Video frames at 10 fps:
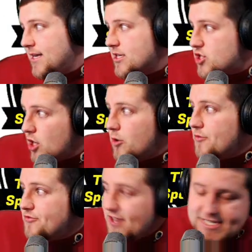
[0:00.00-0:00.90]
So
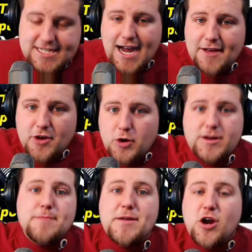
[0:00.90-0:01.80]
this guy, though,
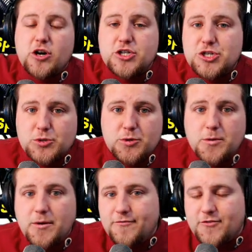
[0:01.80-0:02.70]
can be our
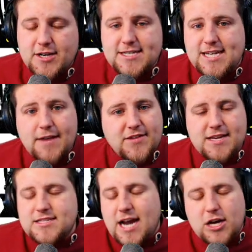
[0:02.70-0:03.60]
true free safety.
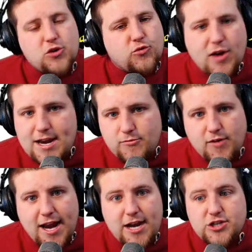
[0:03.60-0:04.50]
He's got great
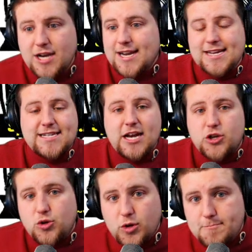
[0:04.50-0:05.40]
range. He's got
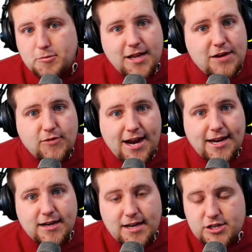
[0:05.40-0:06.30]
good play
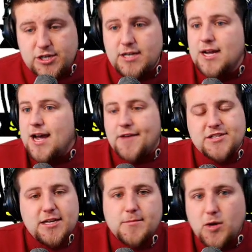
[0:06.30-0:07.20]
recognition. I've
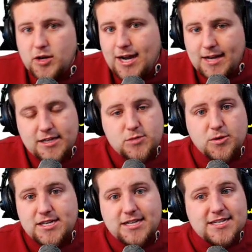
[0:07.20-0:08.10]
seen him on highlights where
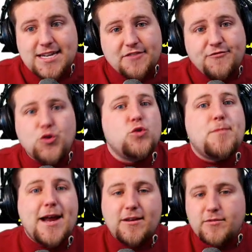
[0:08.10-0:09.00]
he doesn't get fooled
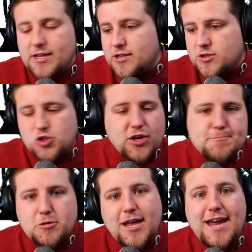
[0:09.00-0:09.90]
by like the trick
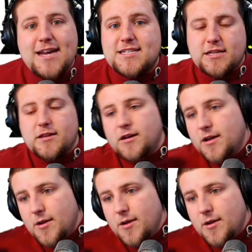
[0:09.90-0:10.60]
plays and the